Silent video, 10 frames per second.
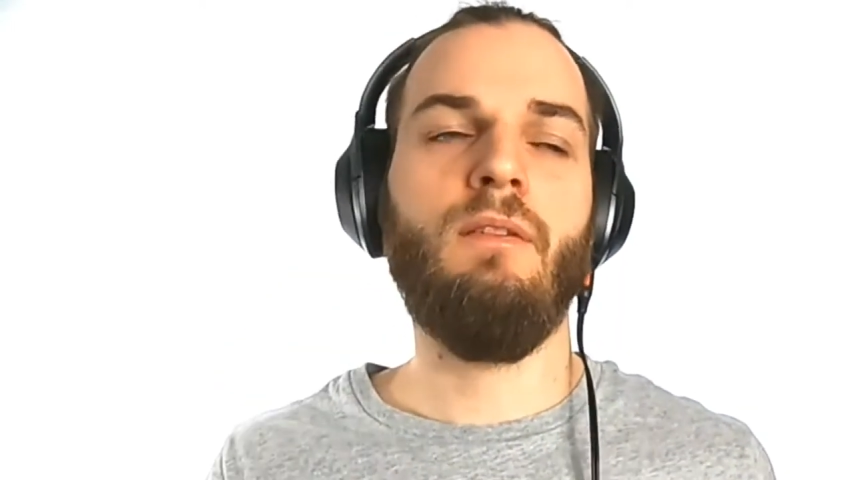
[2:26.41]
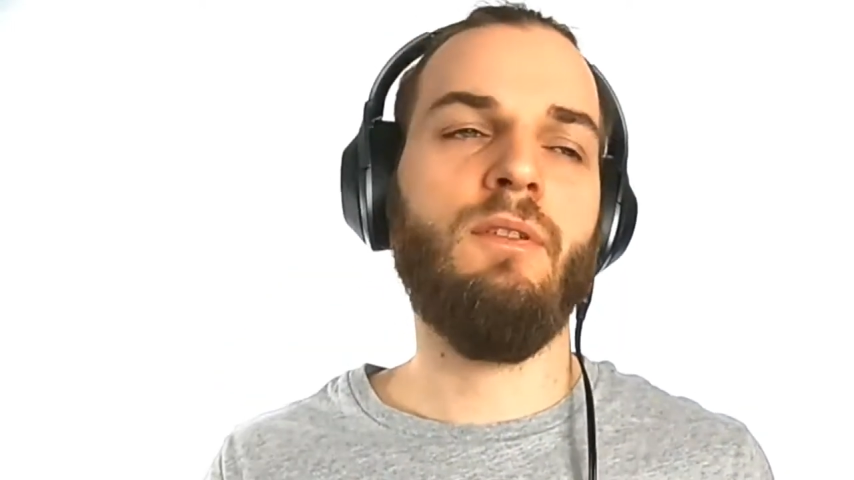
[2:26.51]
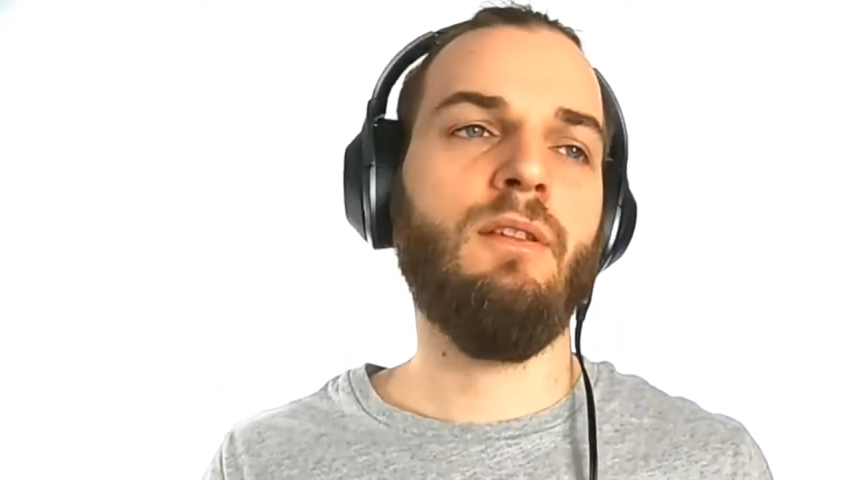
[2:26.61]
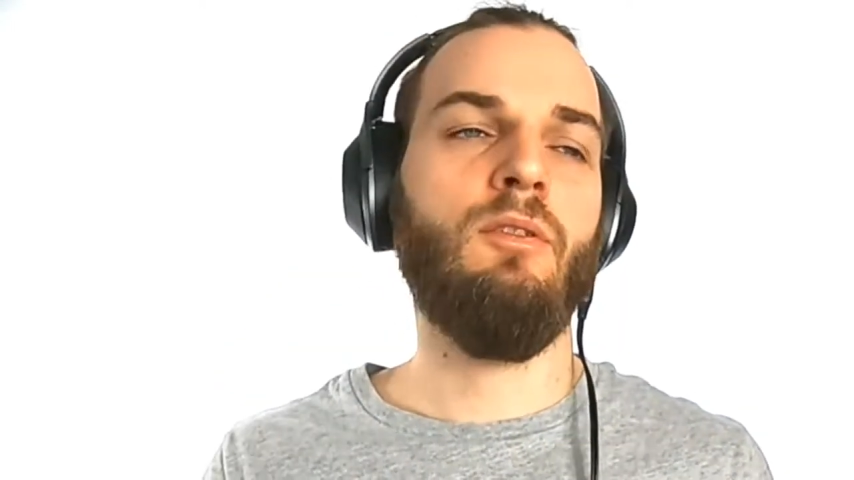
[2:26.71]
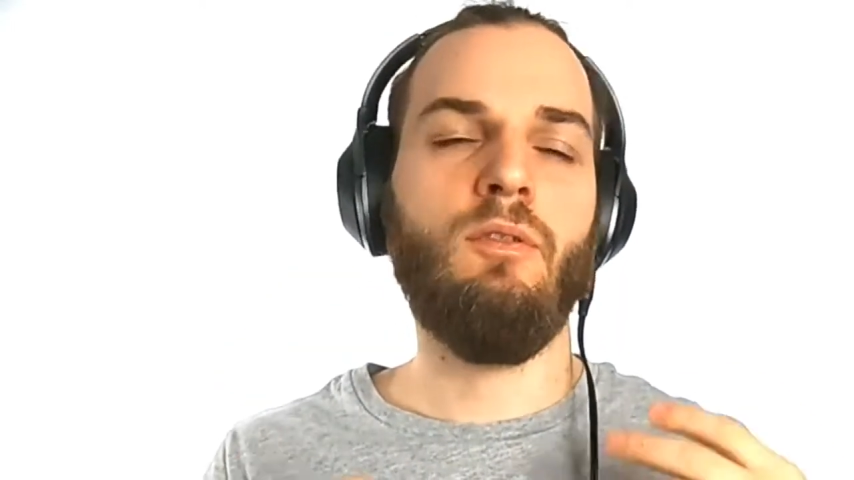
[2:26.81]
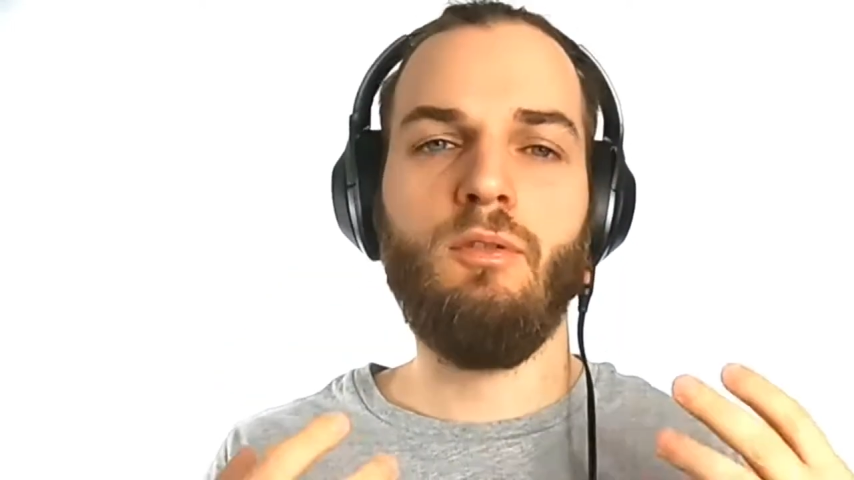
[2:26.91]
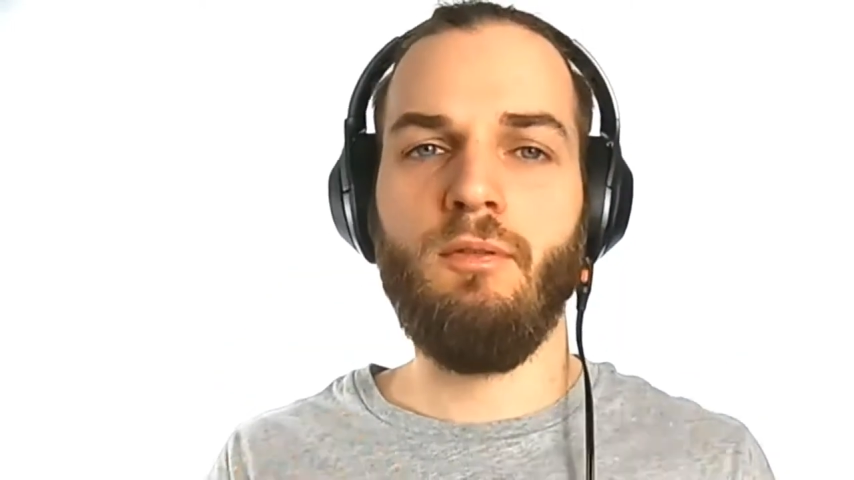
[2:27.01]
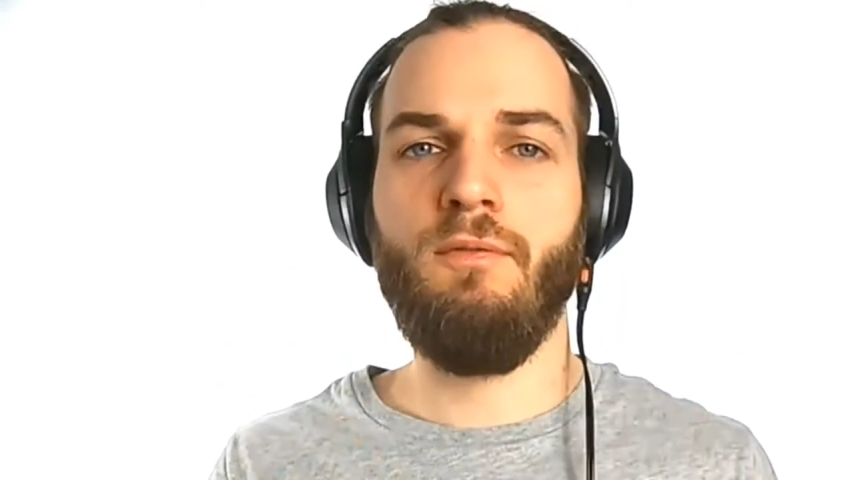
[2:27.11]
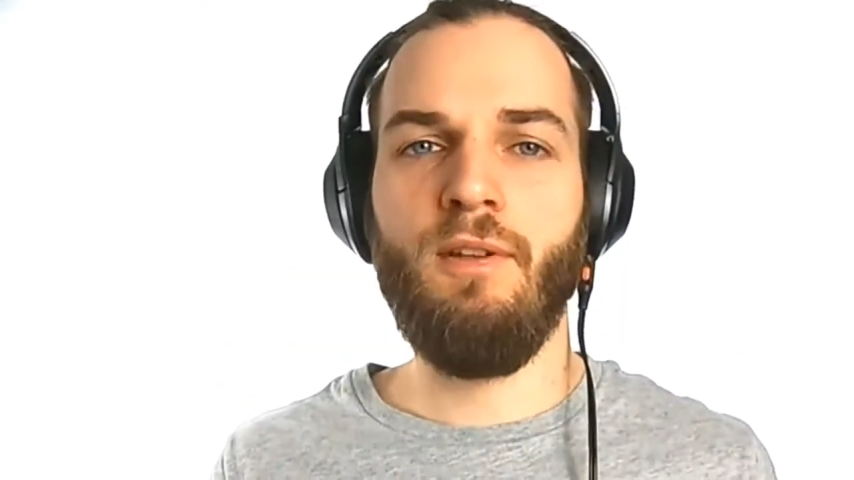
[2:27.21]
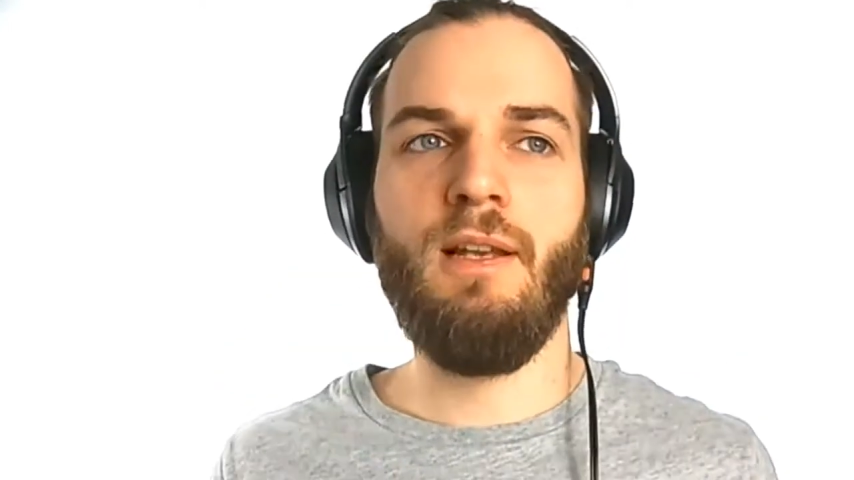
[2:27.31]
even though you
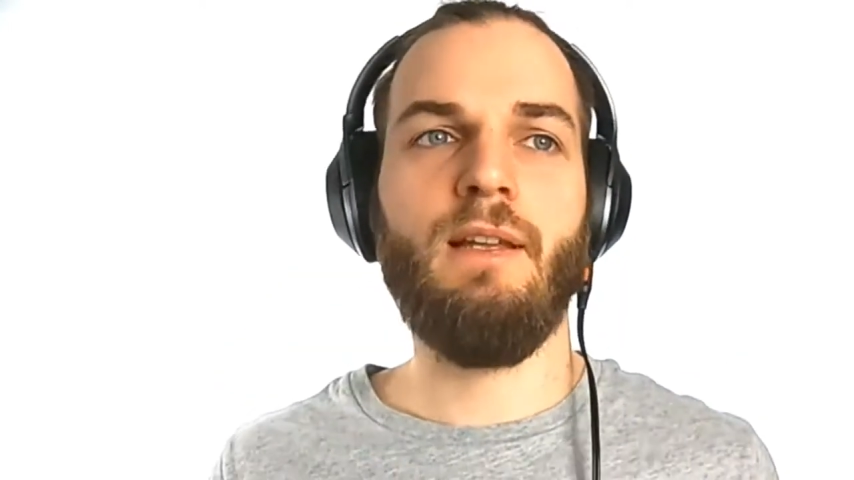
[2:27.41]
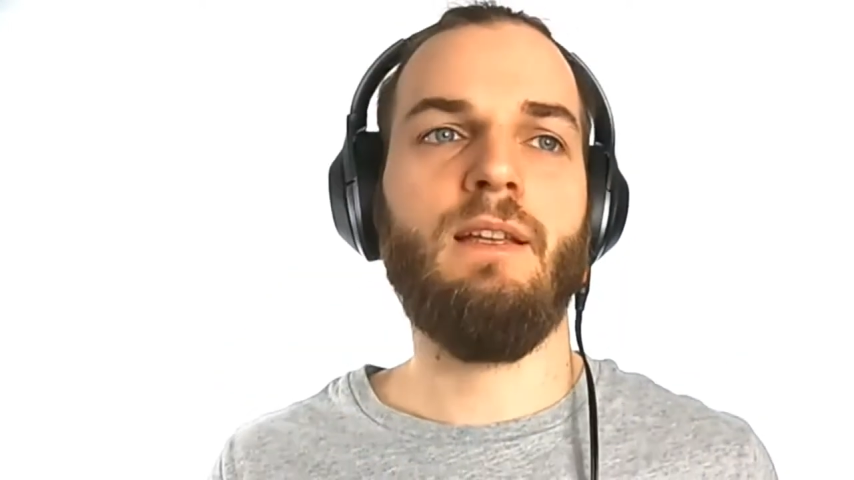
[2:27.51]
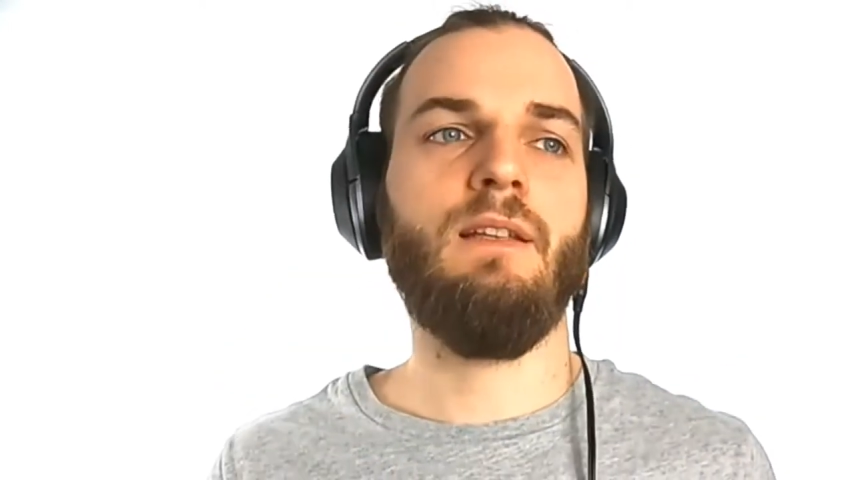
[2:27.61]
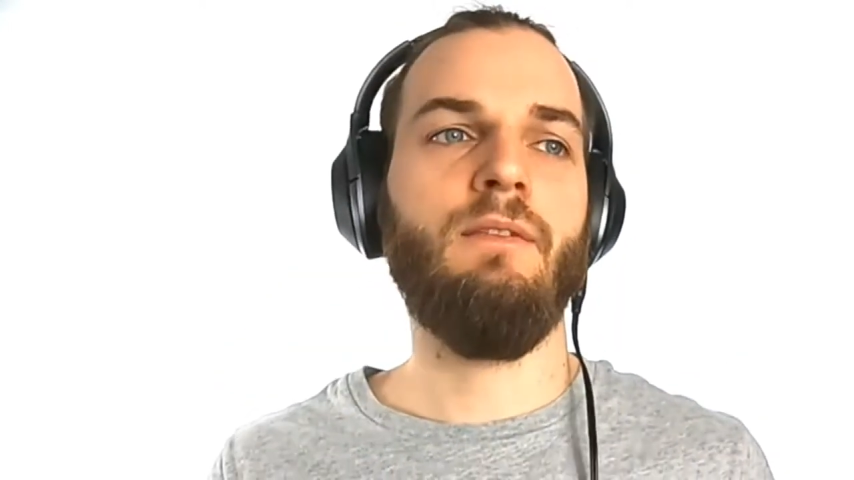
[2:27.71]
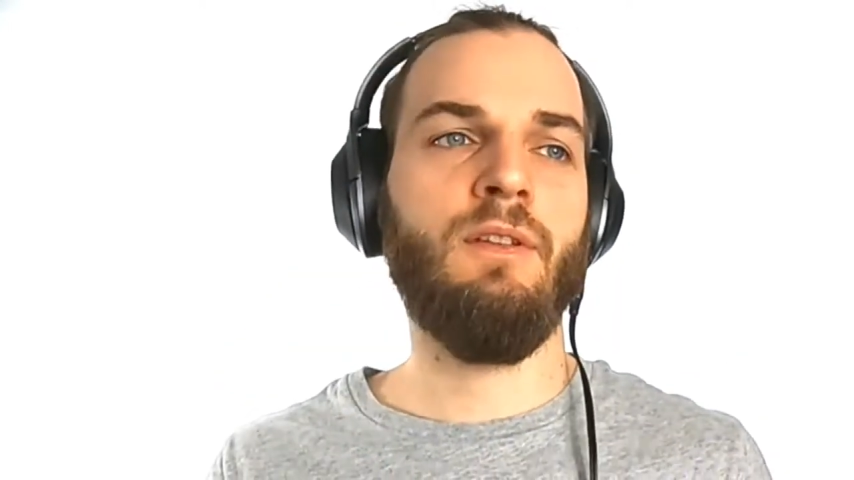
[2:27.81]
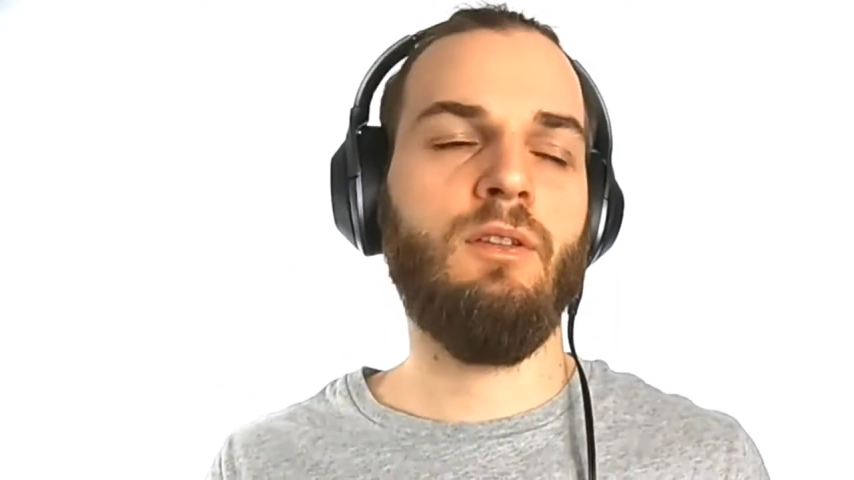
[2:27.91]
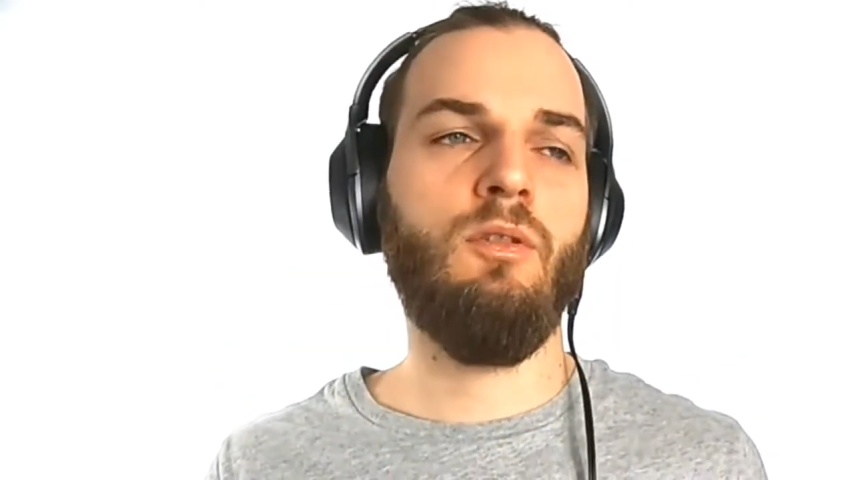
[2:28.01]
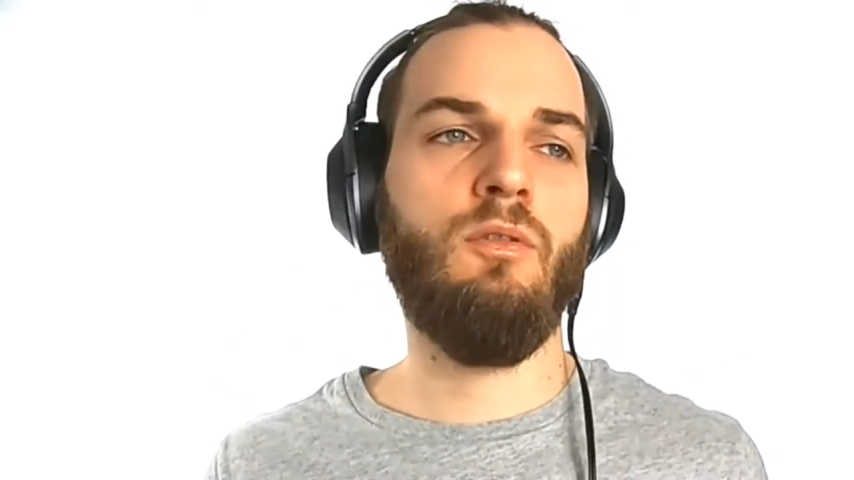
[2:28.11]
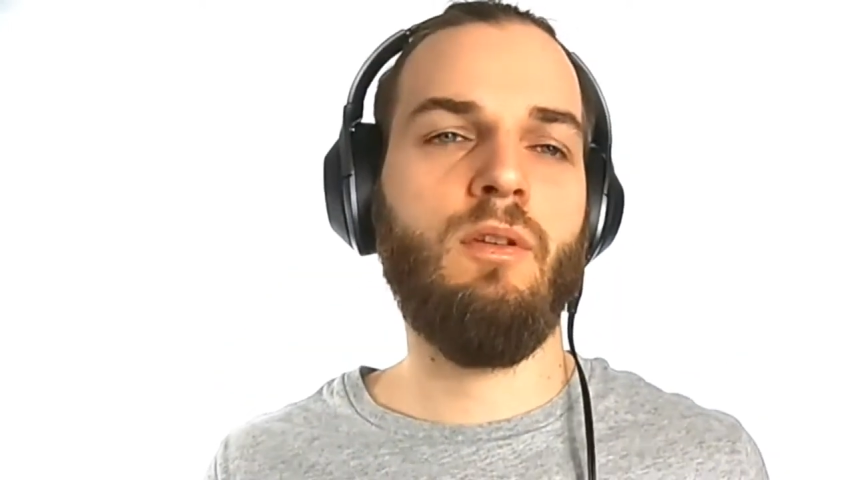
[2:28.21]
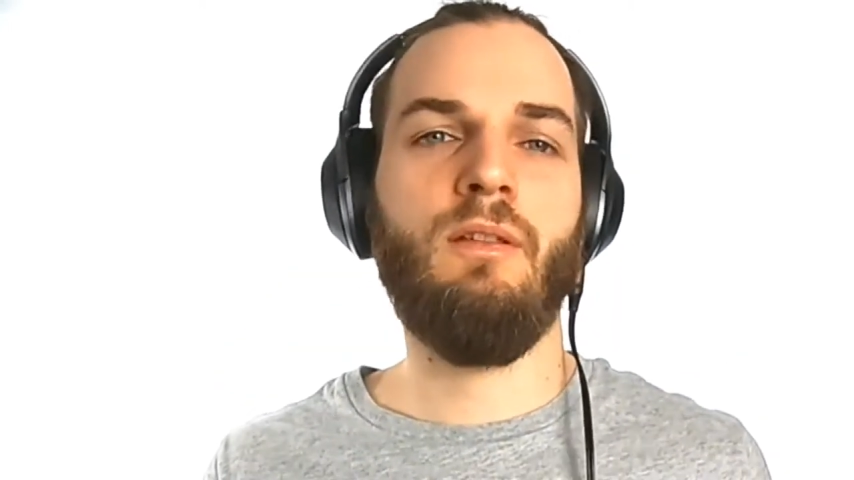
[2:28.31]
don't feel like it, even
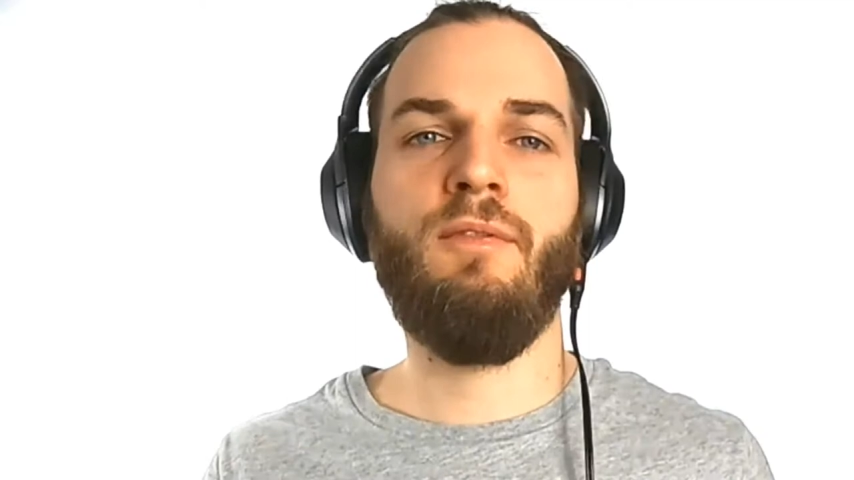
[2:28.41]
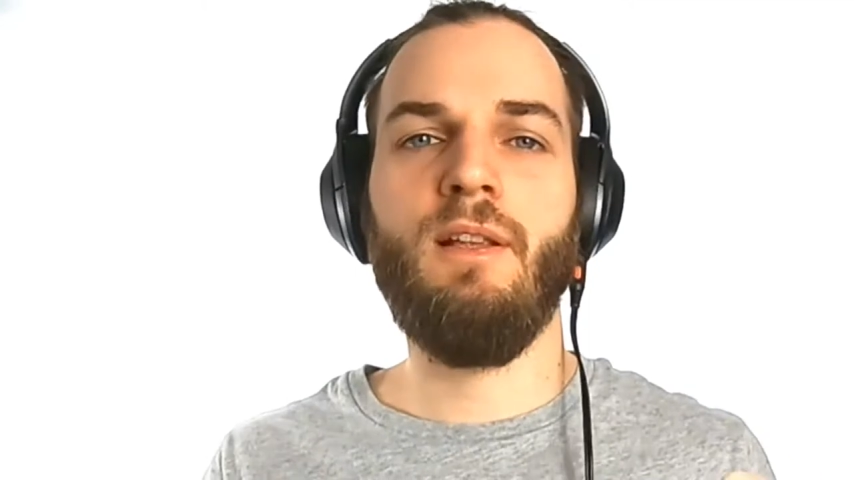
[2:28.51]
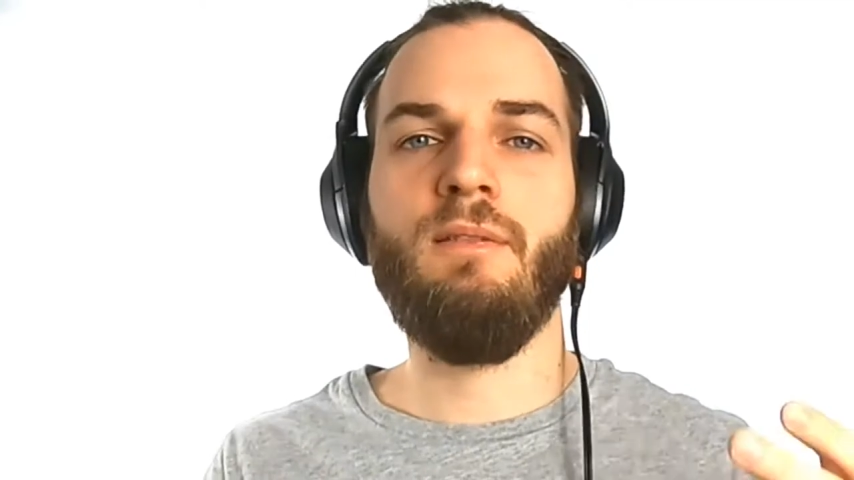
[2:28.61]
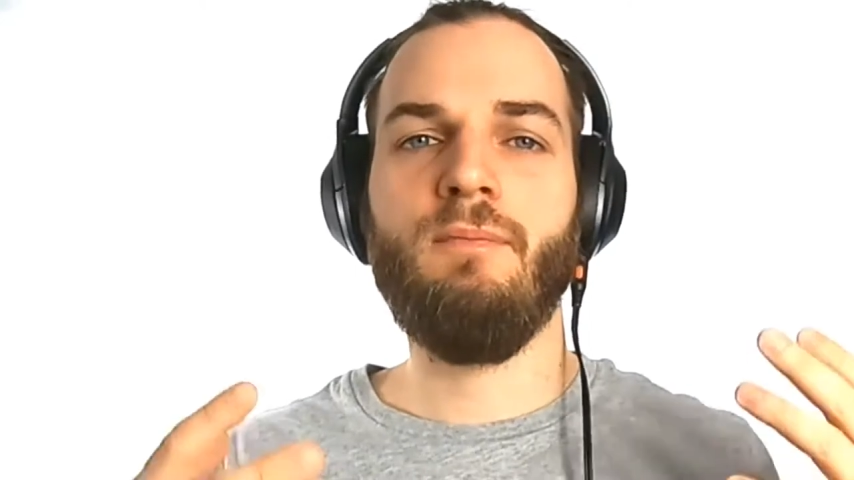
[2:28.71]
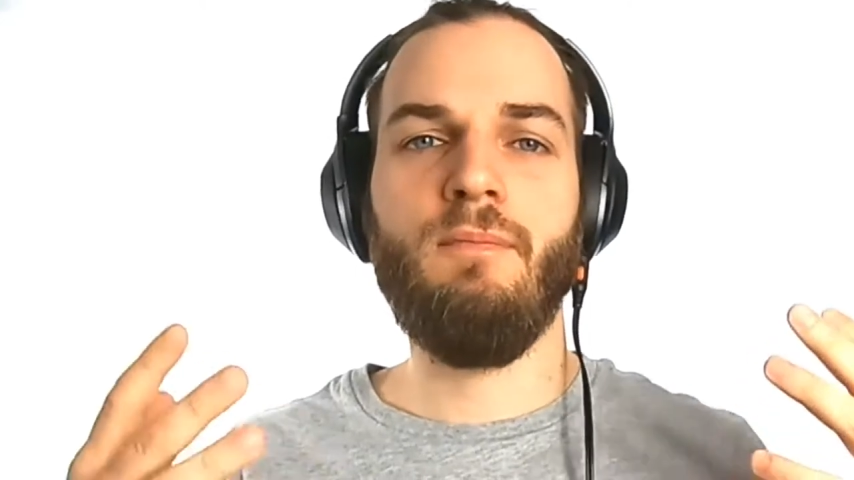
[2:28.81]
though it feels